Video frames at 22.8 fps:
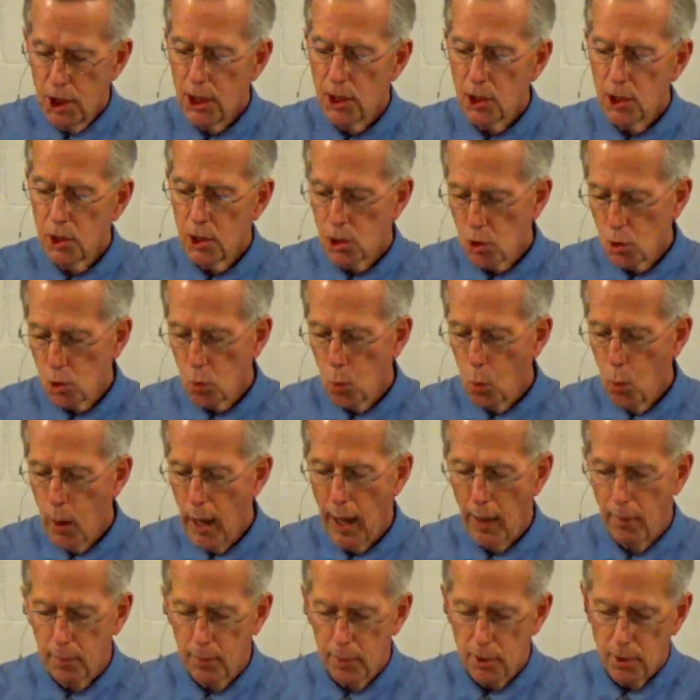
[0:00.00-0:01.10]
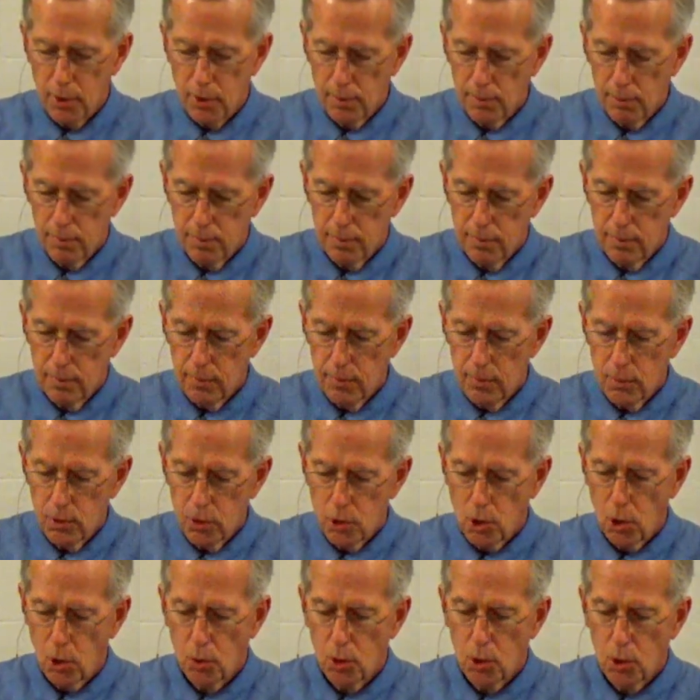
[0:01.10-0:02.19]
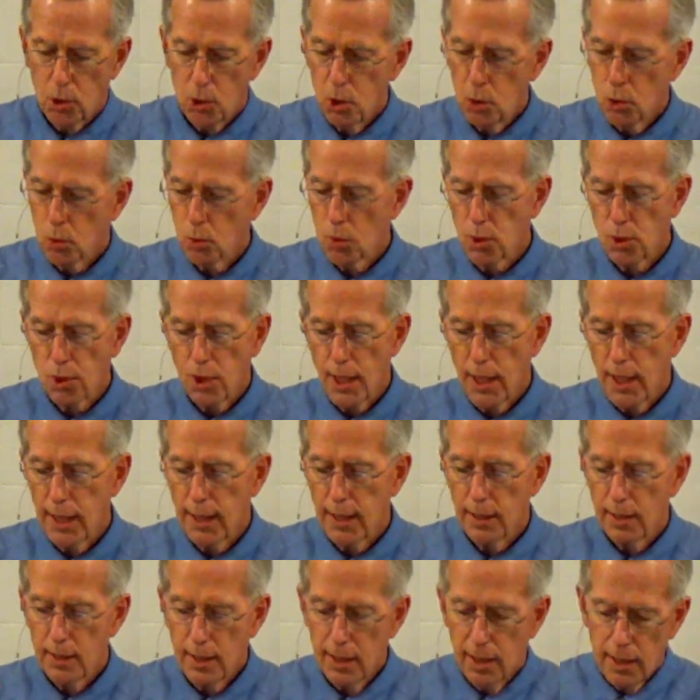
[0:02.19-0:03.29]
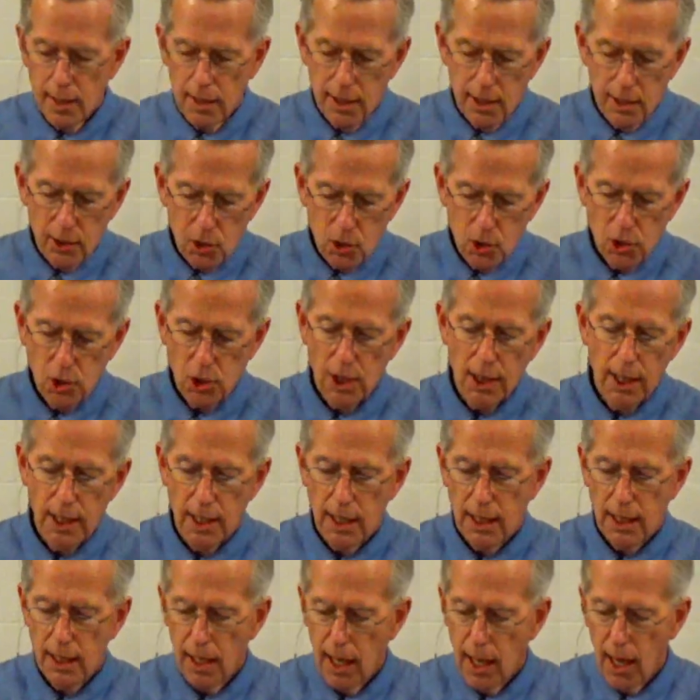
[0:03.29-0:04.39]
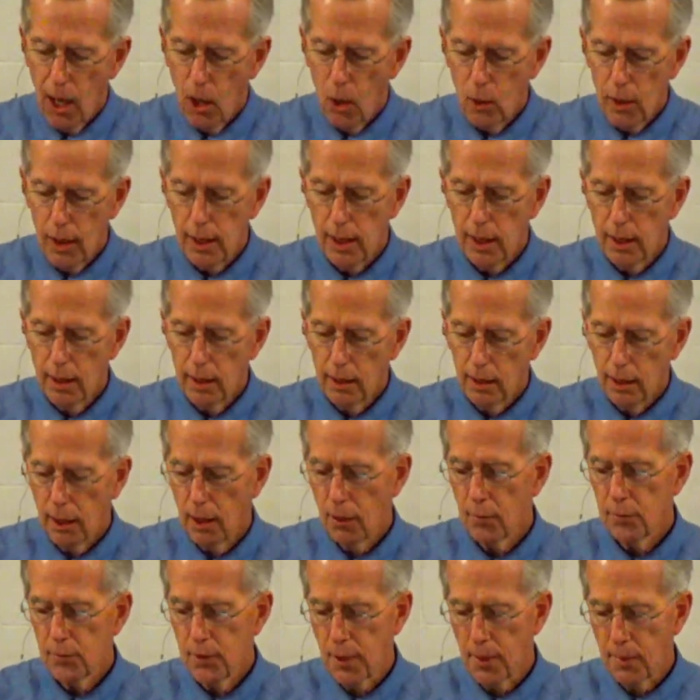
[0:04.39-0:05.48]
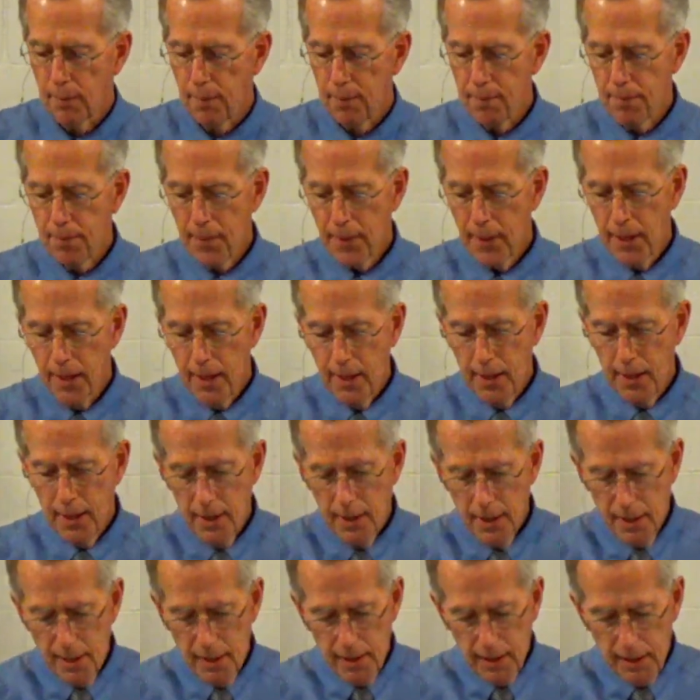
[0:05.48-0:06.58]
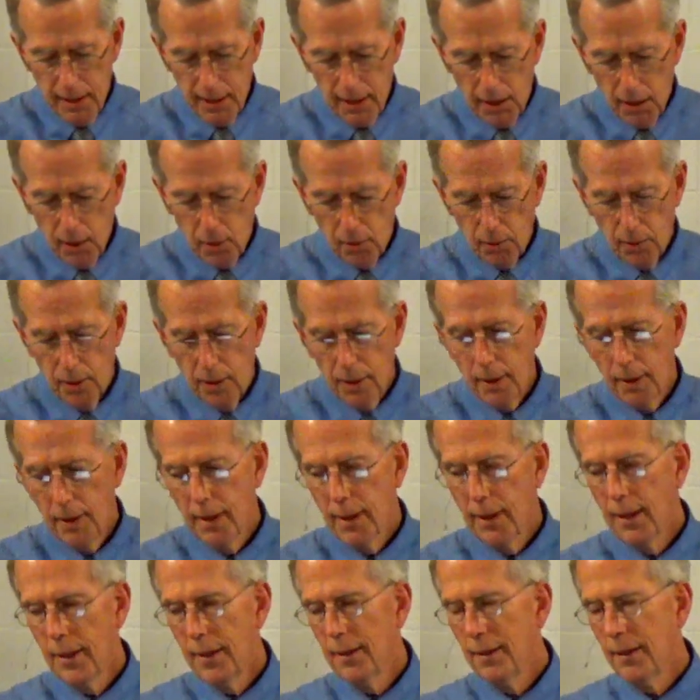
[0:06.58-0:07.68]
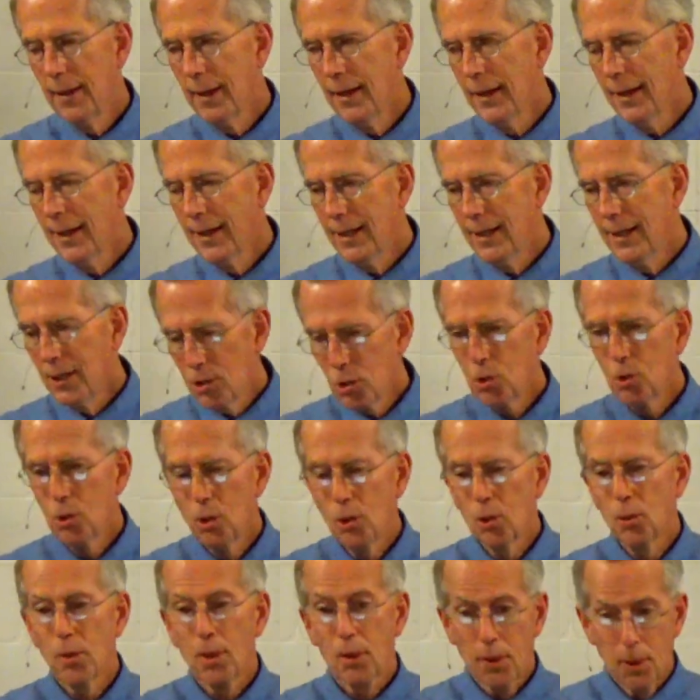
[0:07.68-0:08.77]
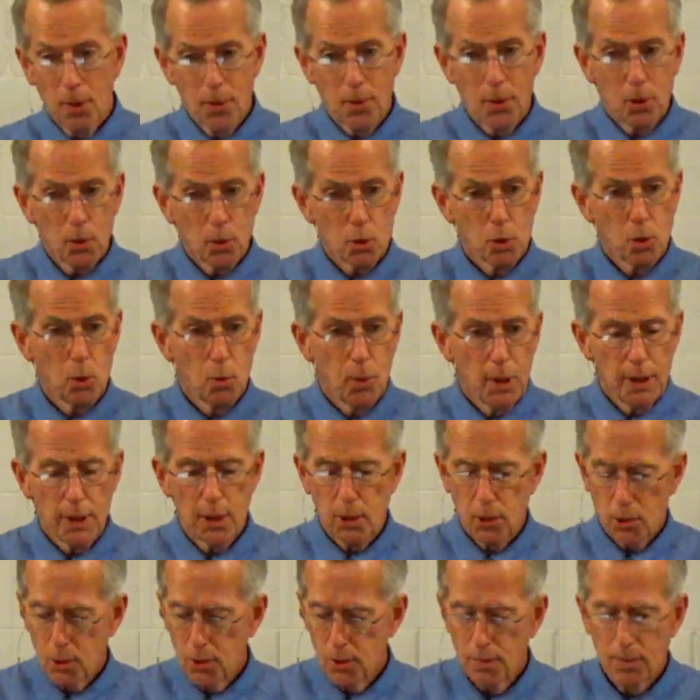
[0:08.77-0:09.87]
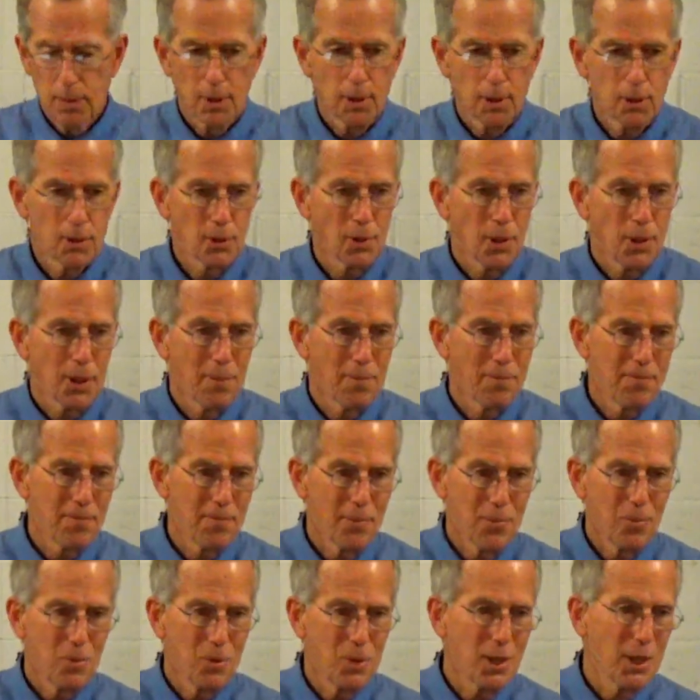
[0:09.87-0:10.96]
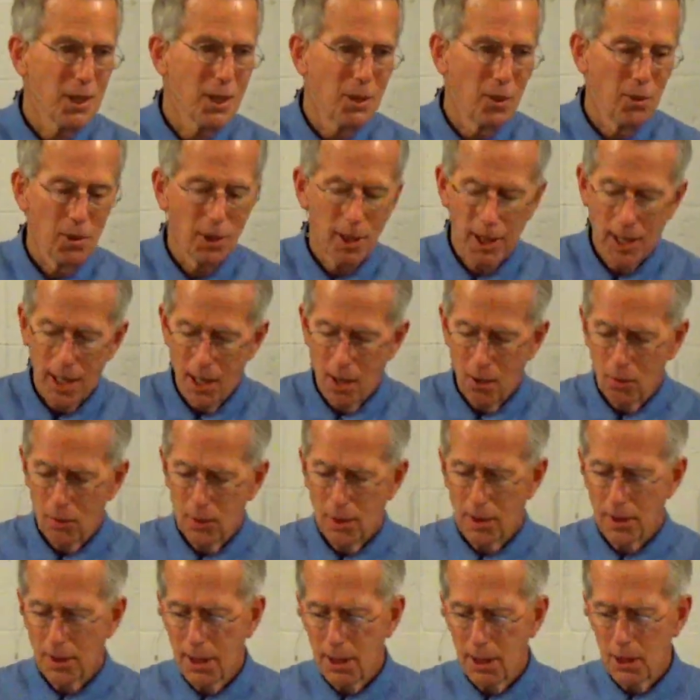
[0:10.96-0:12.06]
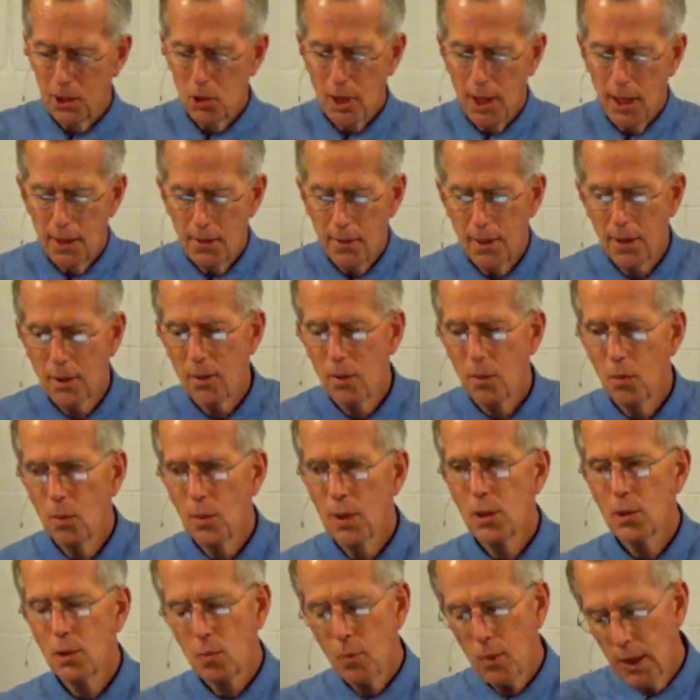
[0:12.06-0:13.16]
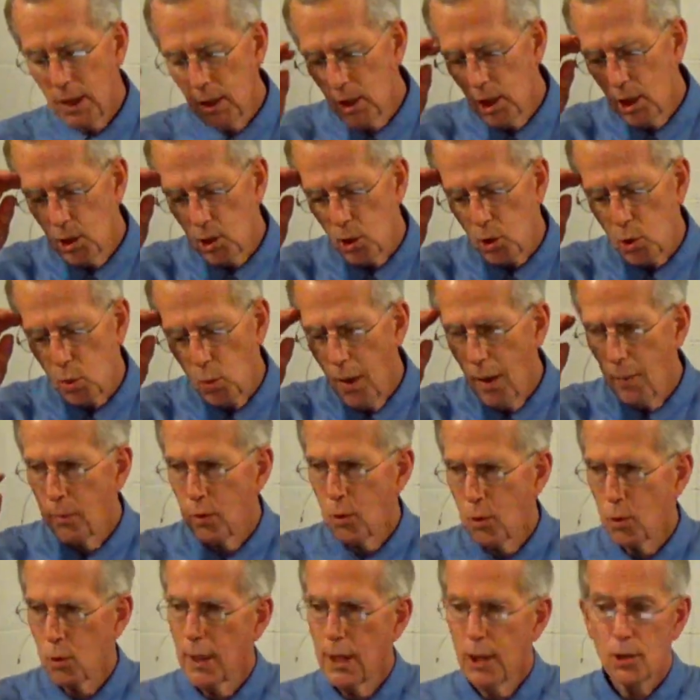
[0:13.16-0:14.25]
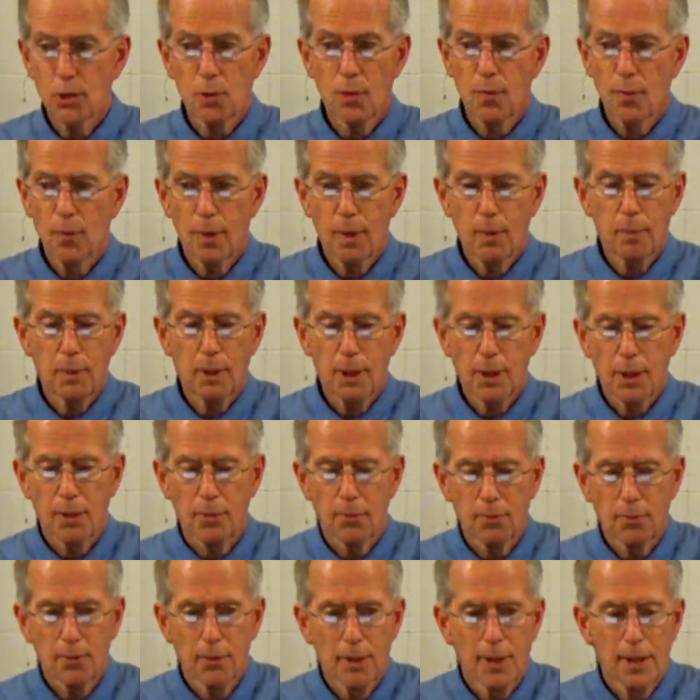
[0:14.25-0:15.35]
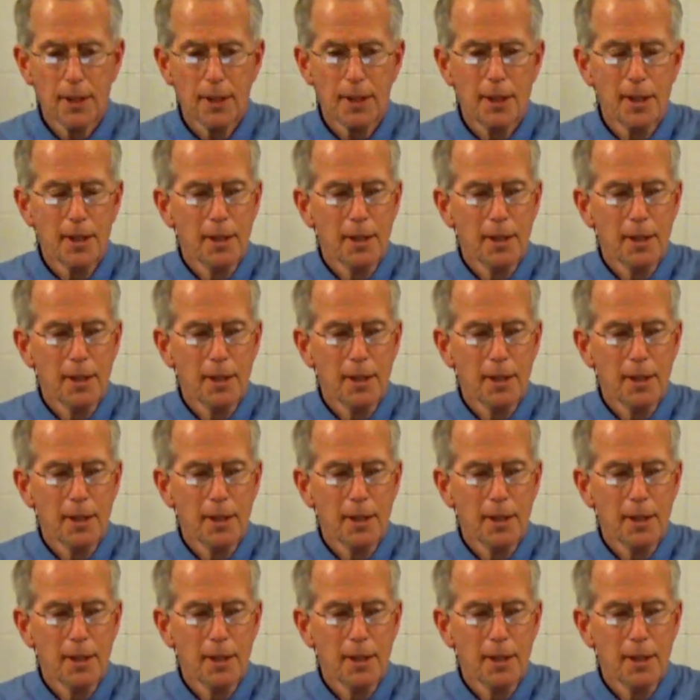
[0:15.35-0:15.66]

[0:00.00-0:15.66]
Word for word: Jesus wept. So the Jews were saying, See how he loved him. You know, it is true that there are those who read this, this um, particular account and they say that the reason why Jesus wept is because of their unbelief.